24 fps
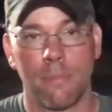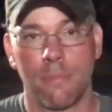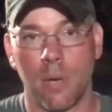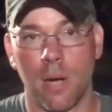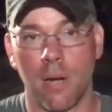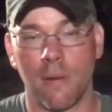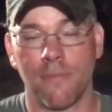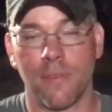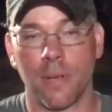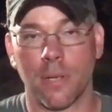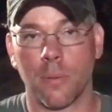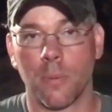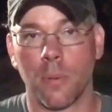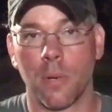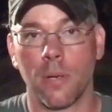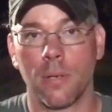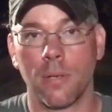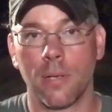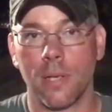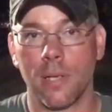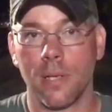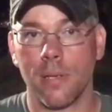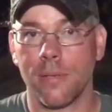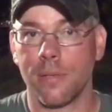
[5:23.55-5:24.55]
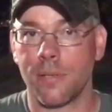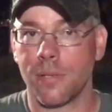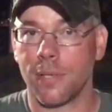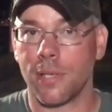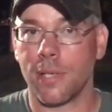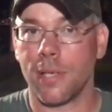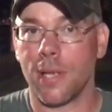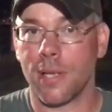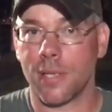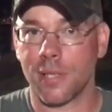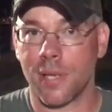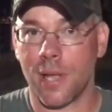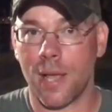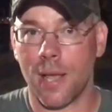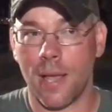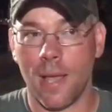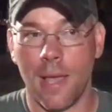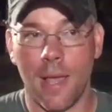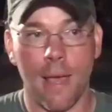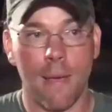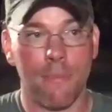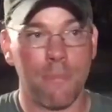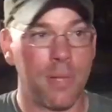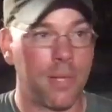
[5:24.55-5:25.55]
Perfect world, it usually does not
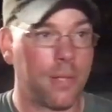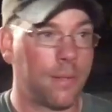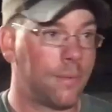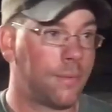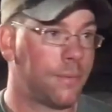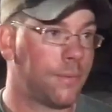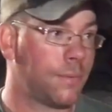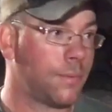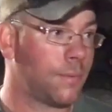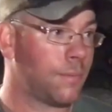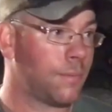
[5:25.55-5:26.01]
happen,